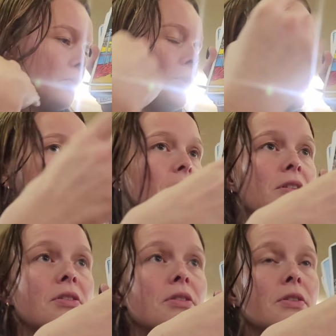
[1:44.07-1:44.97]
Which
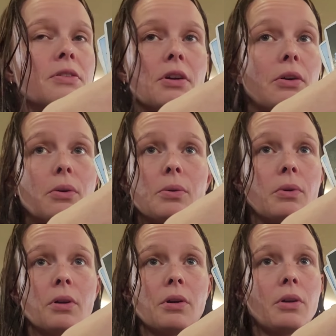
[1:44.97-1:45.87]
is
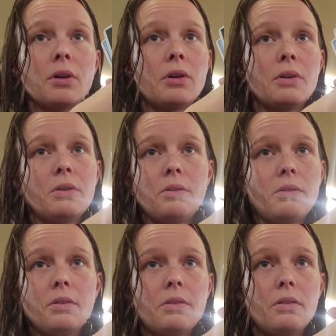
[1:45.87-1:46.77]
so,
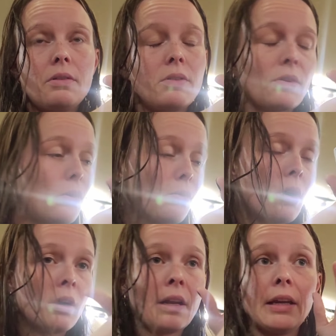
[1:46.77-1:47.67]
so
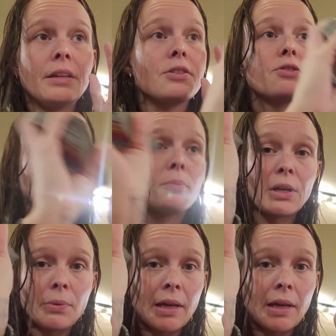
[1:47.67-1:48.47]
wrong in so many